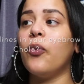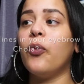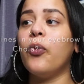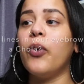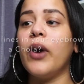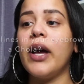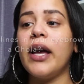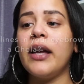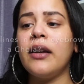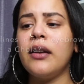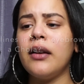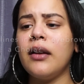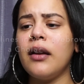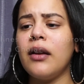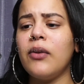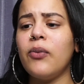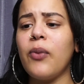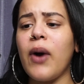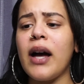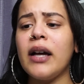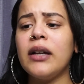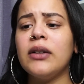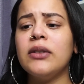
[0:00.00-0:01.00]
Wet and
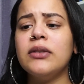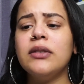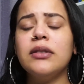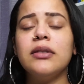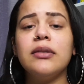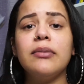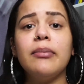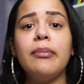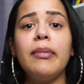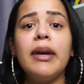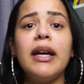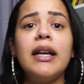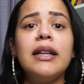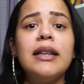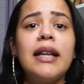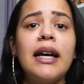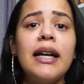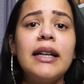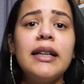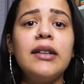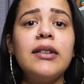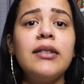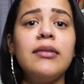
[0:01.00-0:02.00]
Wild Mega
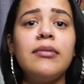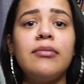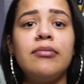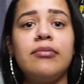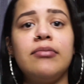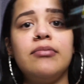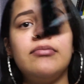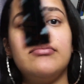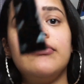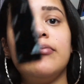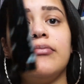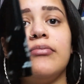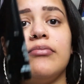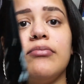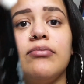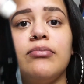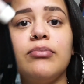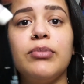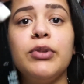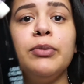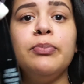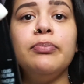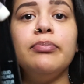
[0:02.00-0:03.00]
Liner.
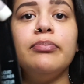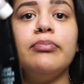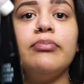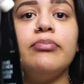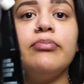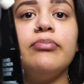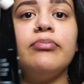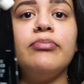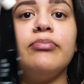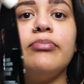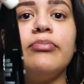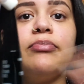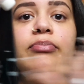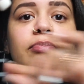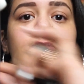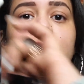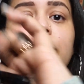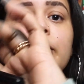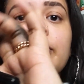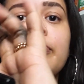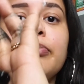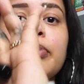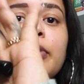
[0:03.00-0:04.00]
Boop,
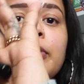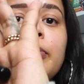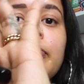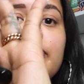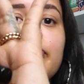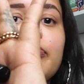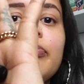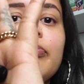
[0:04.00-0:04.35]
boop, boop.